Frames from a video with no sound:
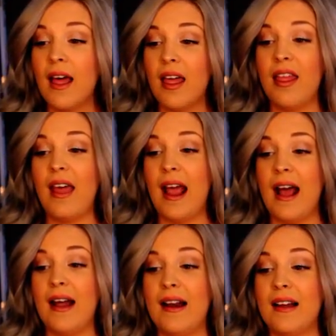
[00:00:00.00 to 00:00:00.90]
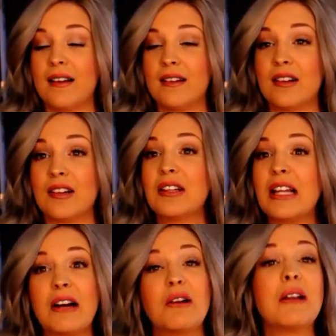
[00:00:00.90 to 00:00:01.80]
than
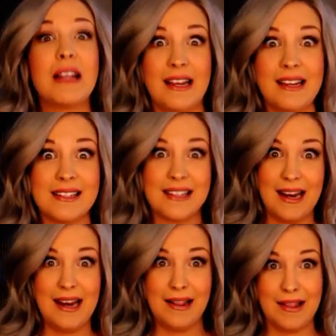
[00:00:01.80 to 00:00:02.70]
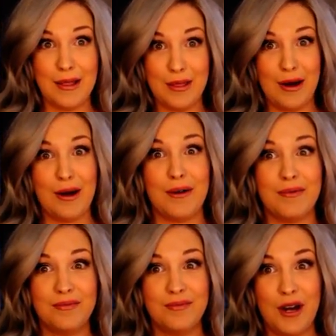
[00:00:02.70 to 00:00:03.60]
clearly seeing that
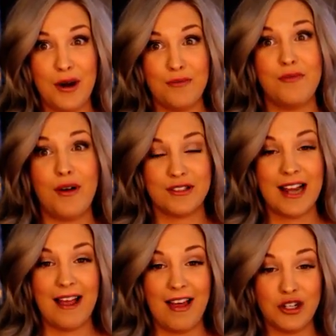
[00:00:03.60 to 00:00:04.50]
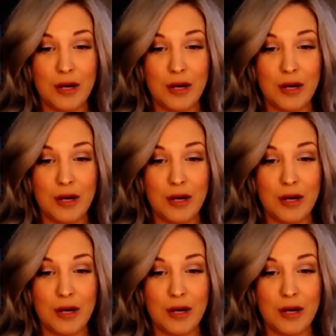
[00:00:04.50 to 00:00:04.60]
they're, you know, false eyelashes.